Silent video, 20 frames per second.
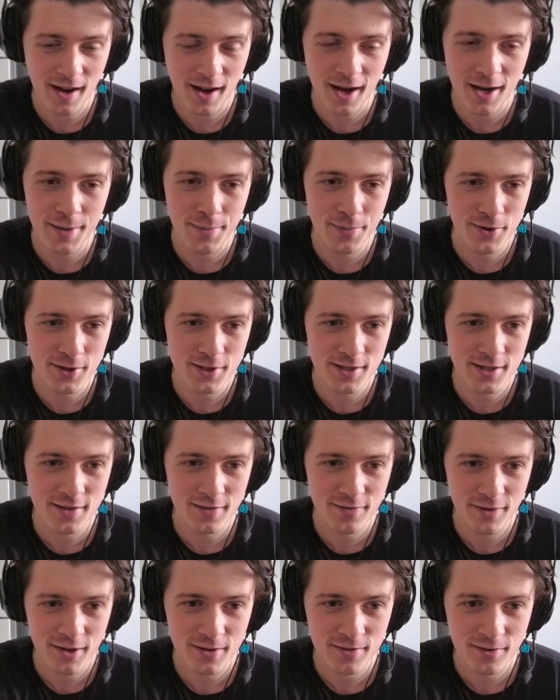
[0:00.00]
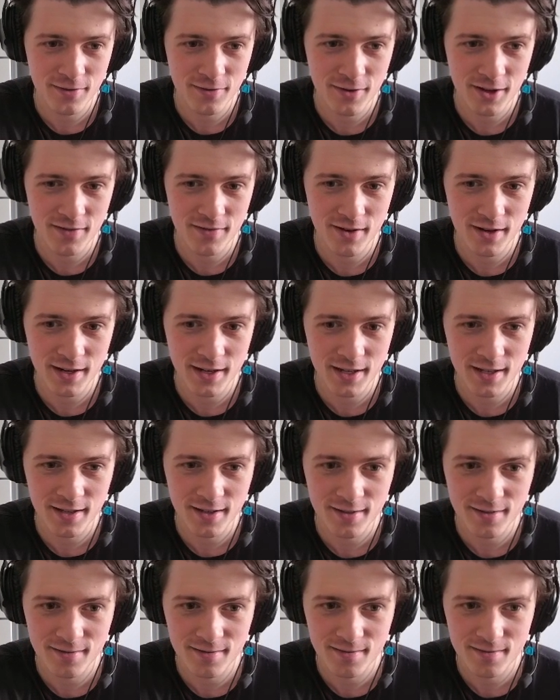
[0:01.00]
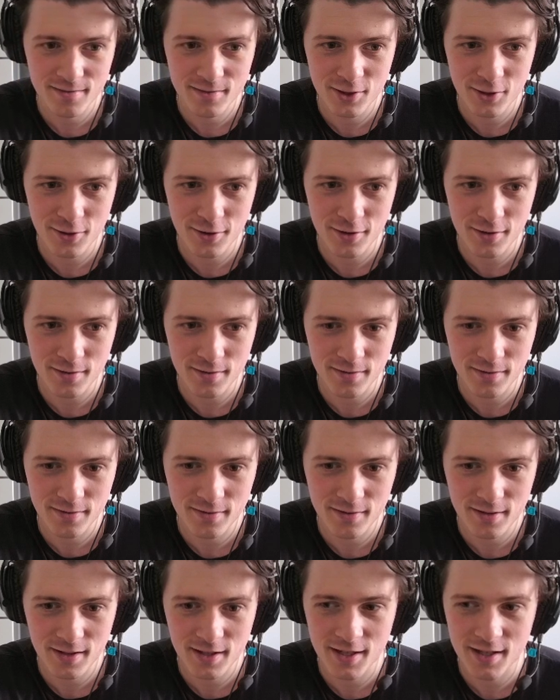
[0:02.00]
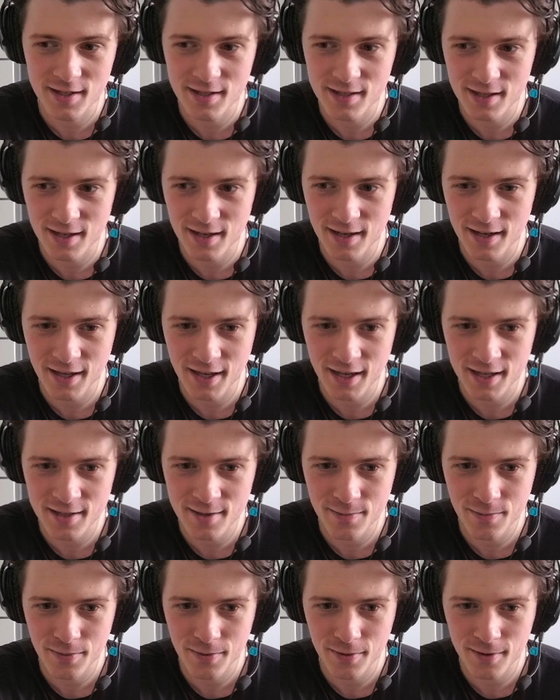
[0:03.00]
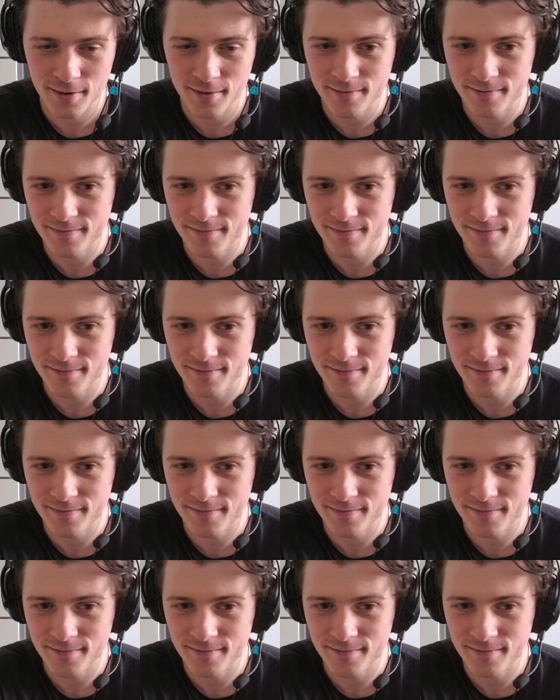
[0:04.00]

personally found the fight very sort of easy, I guess, but